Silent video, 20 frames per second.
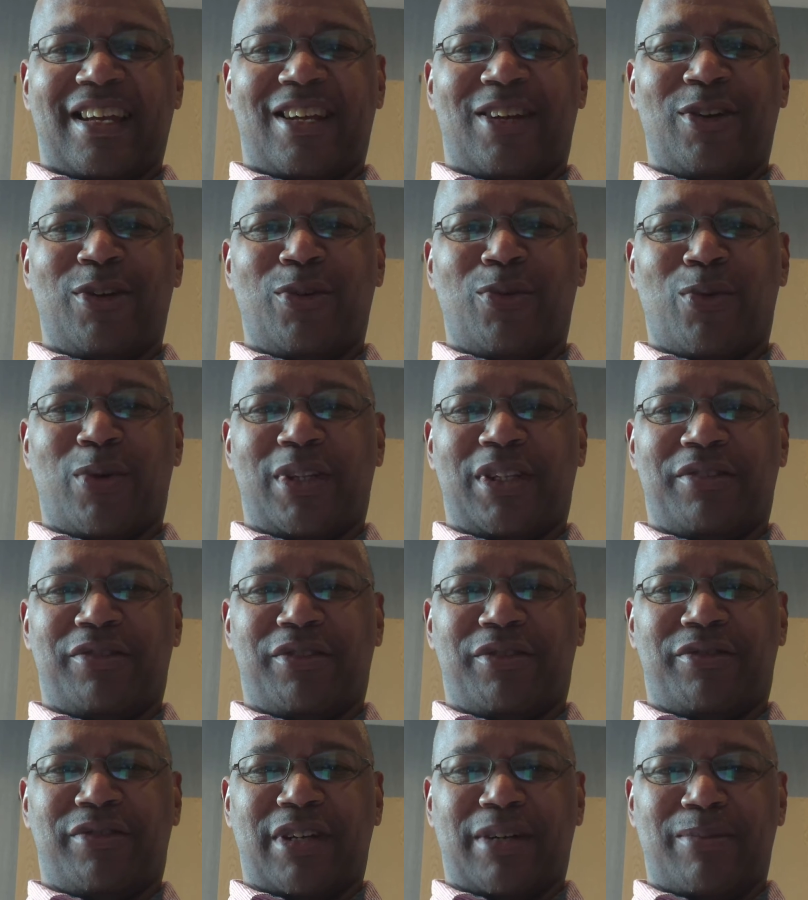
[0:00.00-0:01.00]
Hello,
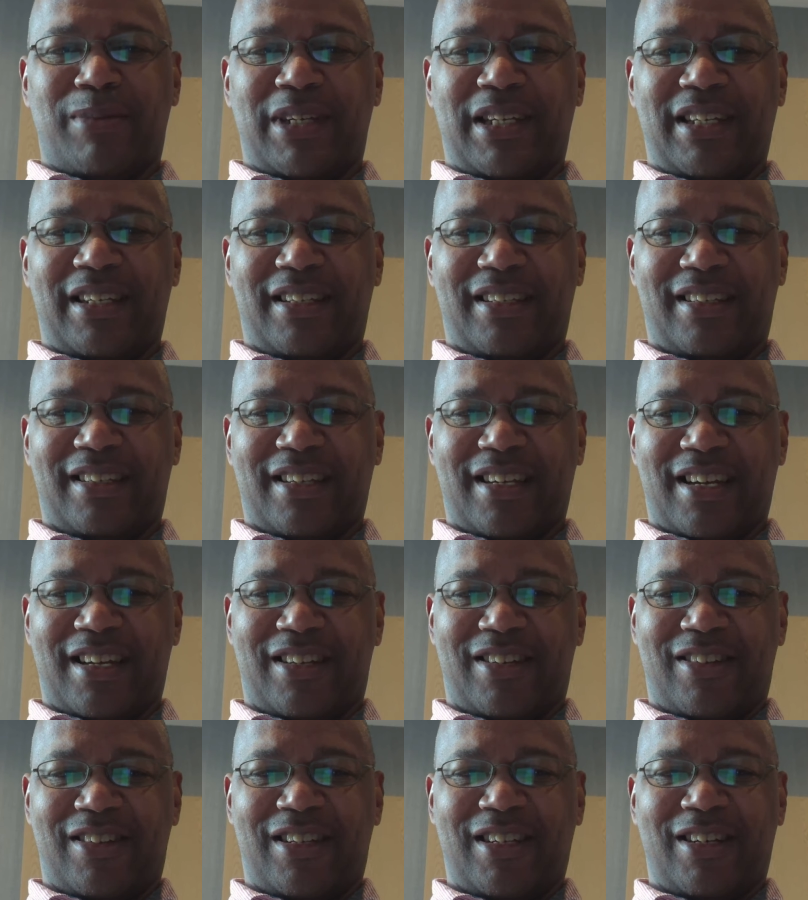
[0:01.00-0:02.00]
wonderful family.
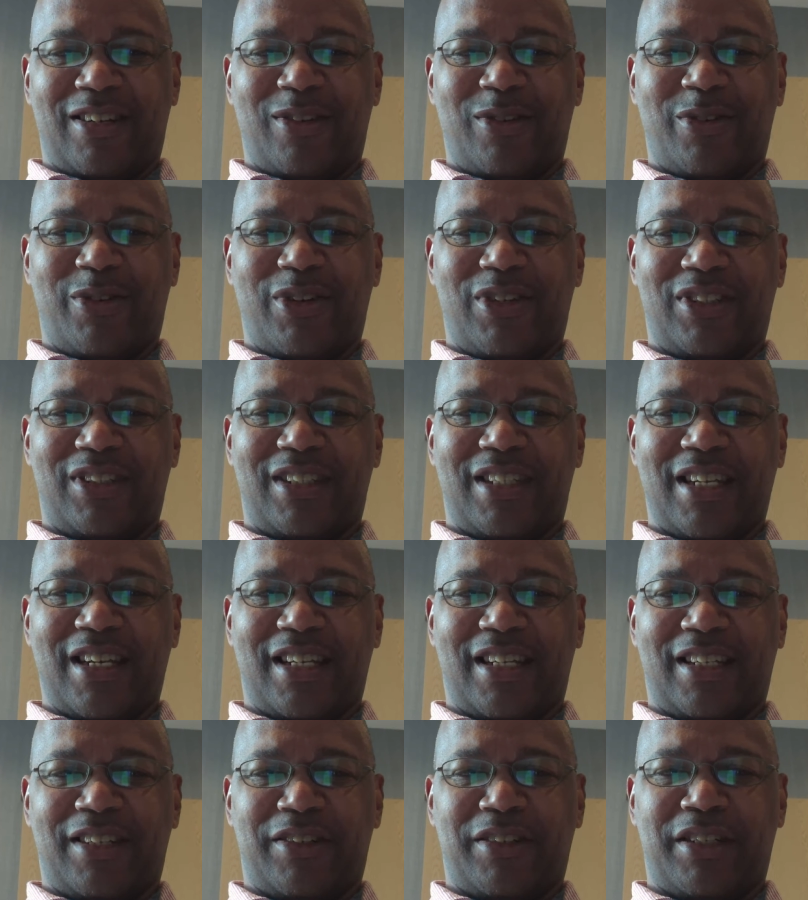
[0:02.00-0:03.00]
Another glorious day
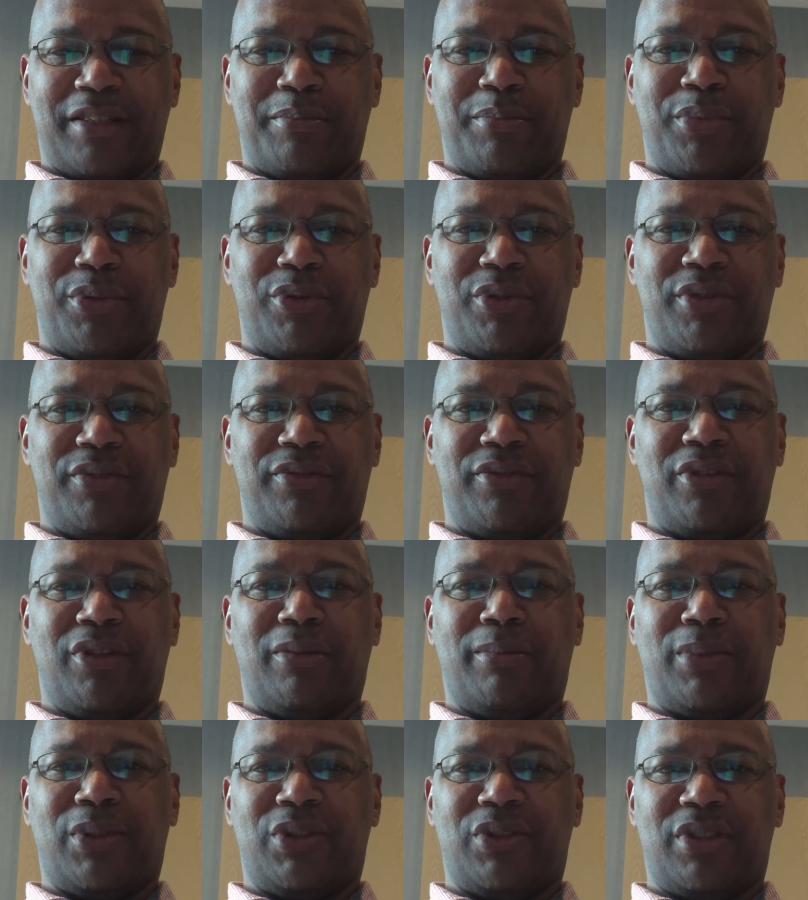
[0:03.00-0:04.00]
and another beautiful
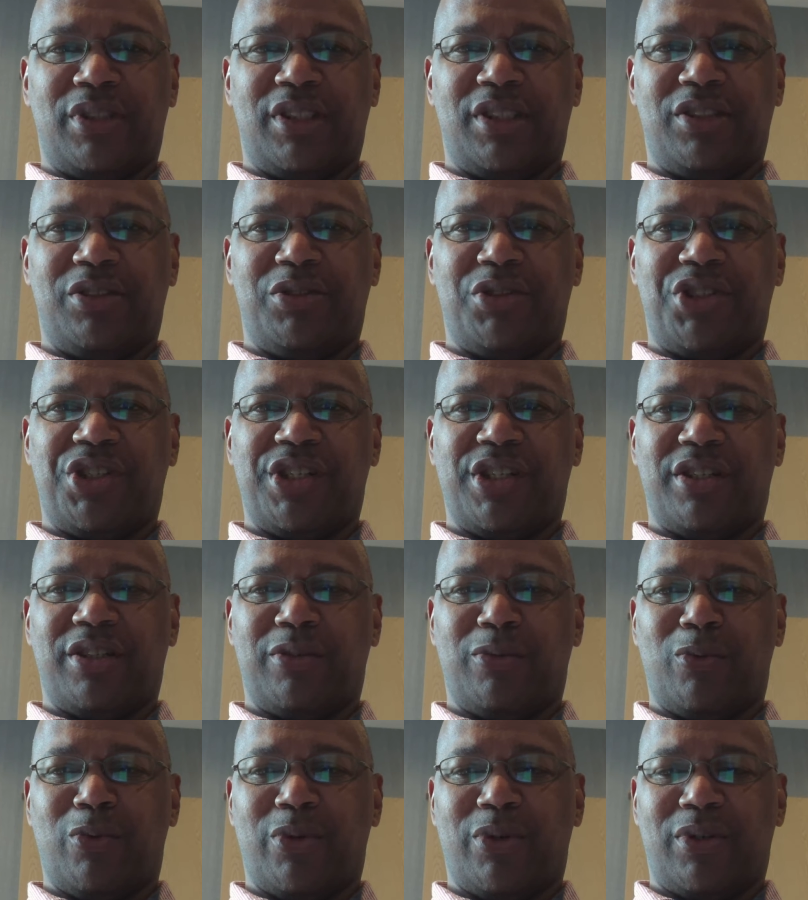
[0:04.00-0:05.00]
opportunity to share
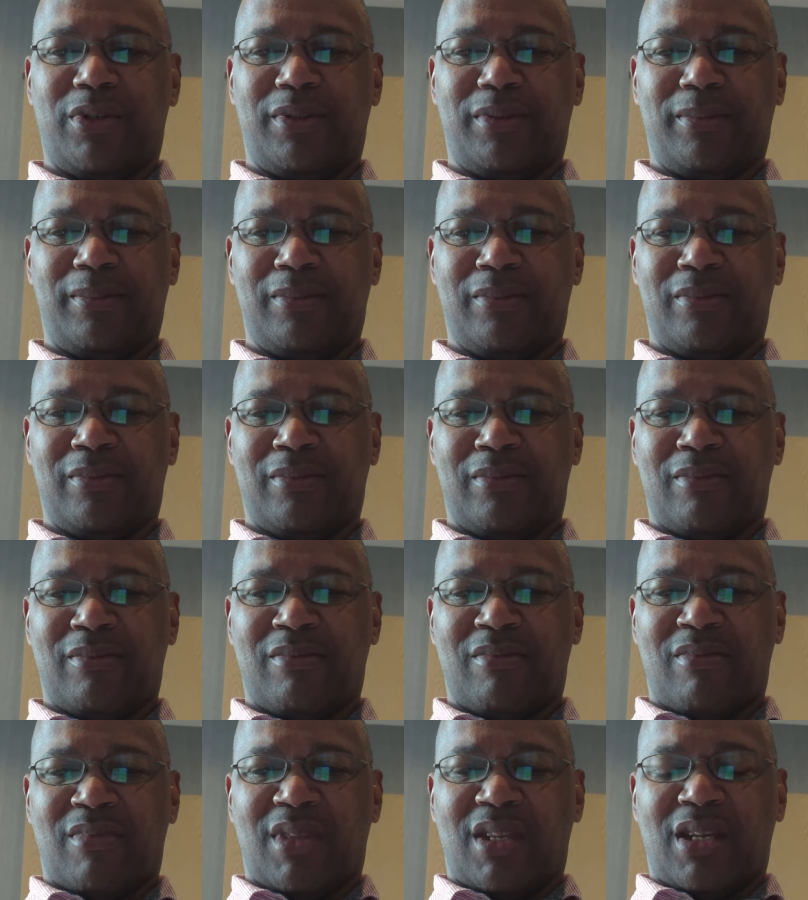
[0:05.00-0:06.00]
the word.
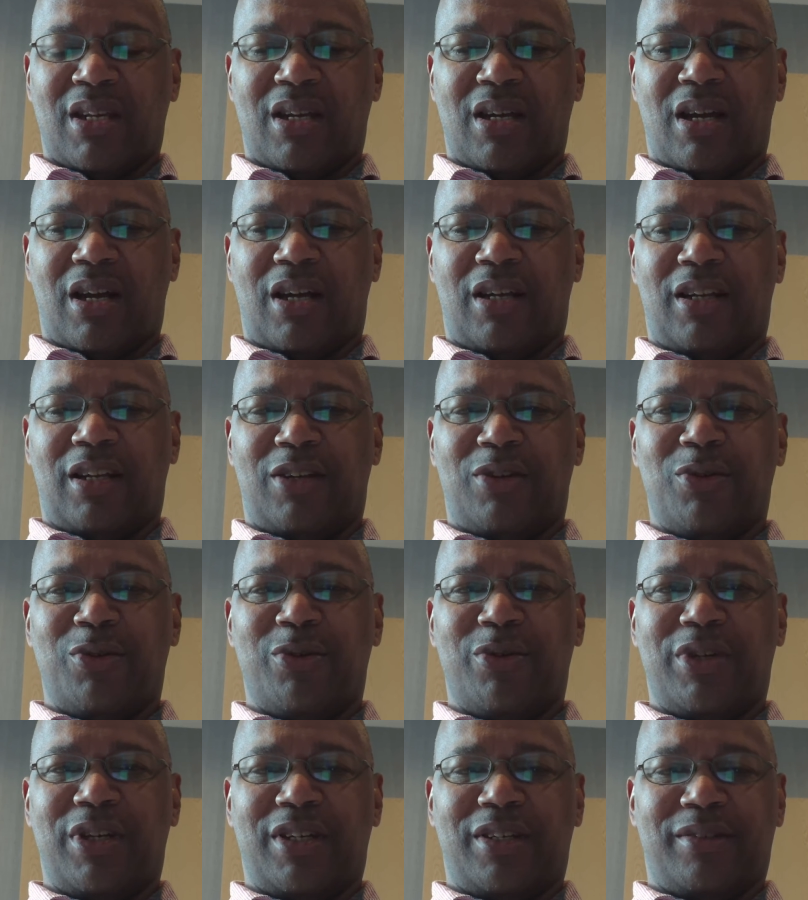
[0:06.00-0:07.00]

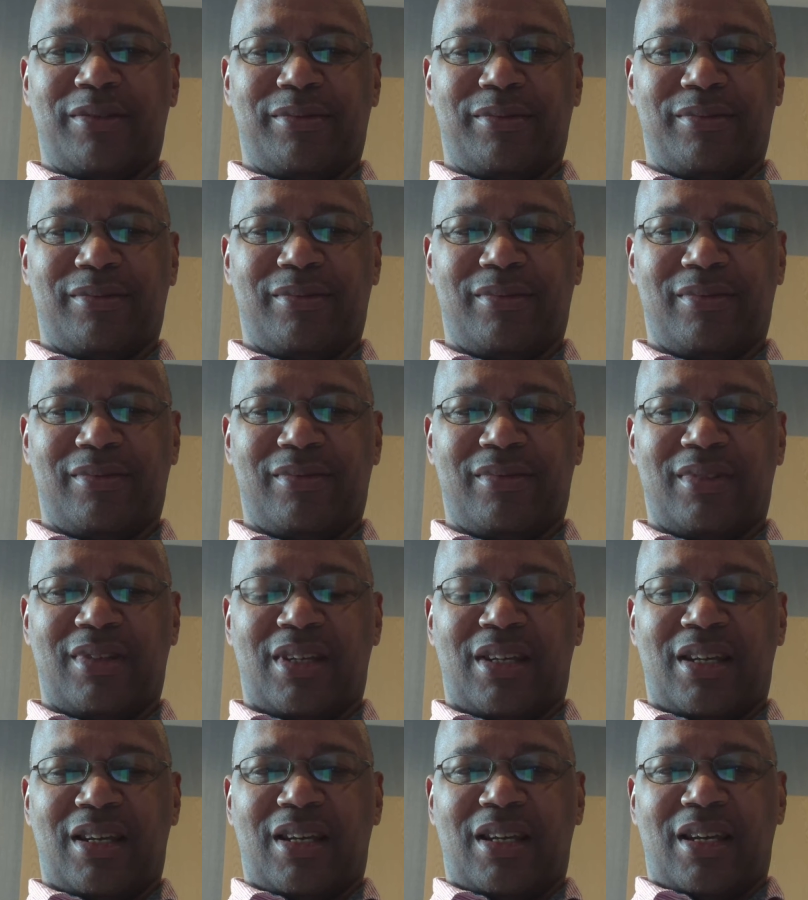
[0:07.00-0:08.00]
Hallelujah.
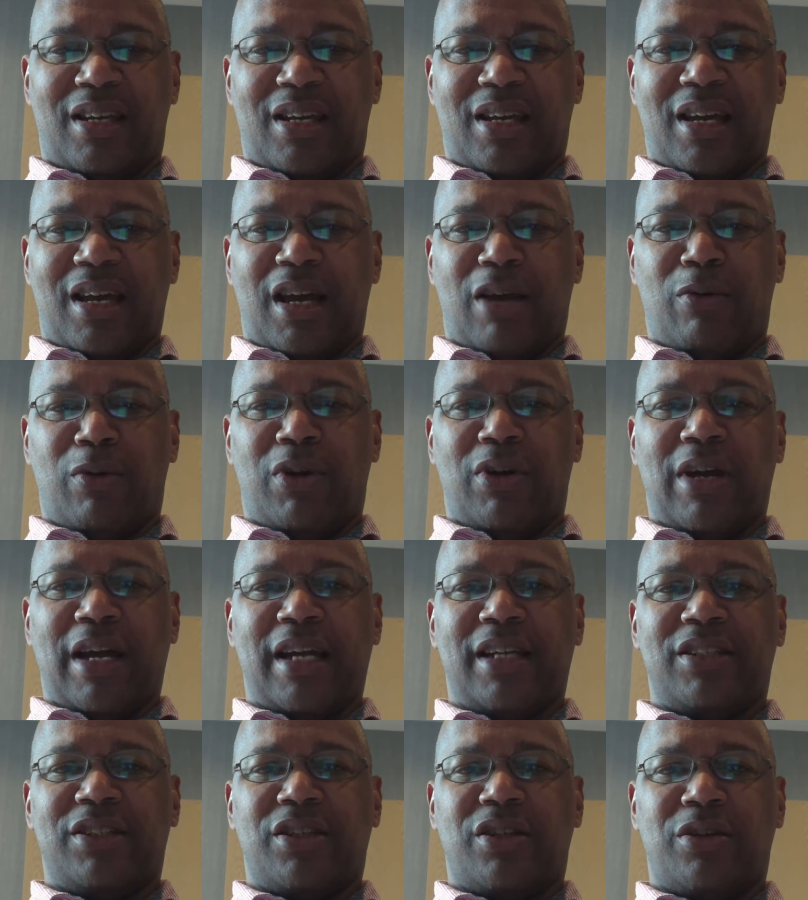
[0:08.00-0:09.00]
I want to
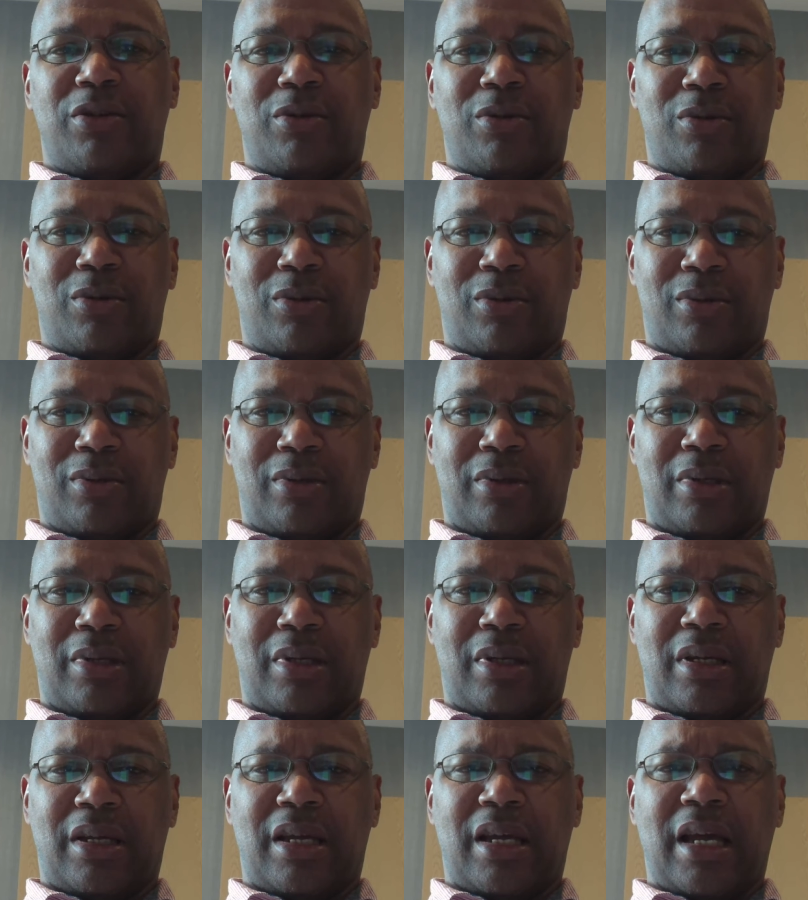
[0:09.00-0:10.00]
ask you
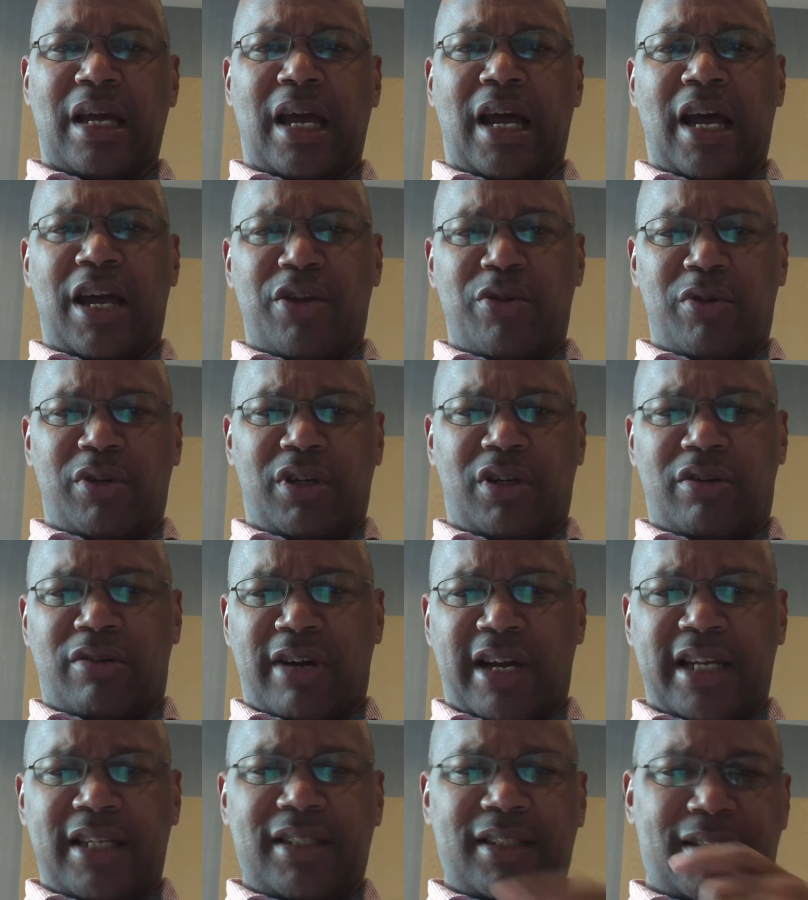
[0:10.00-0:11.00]
are you in
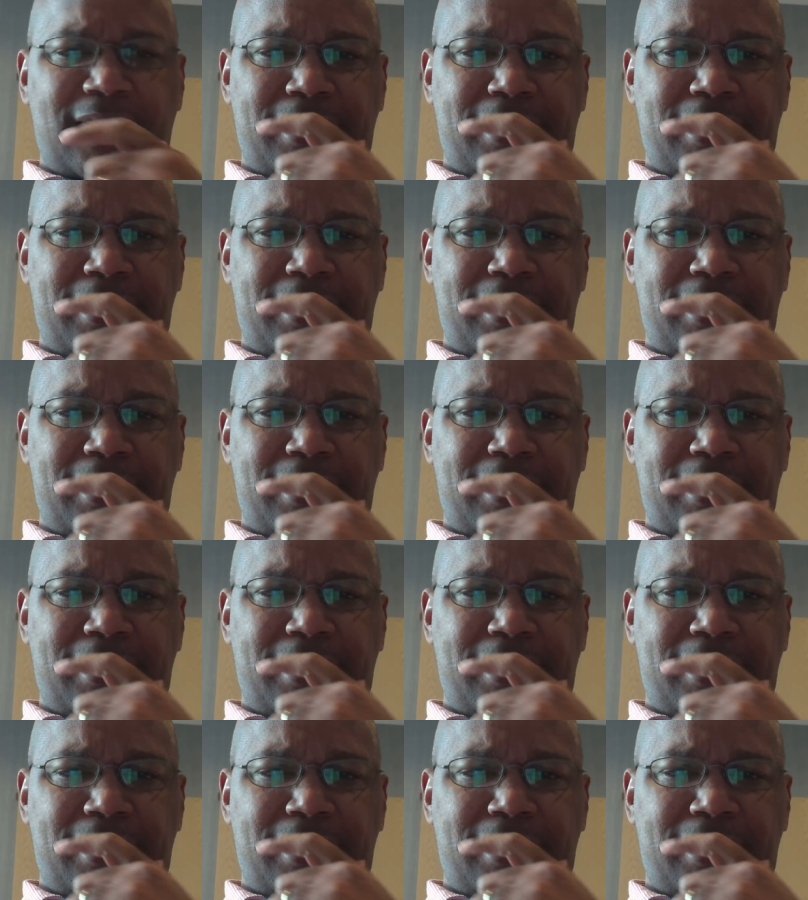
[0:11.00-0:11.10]
Christ?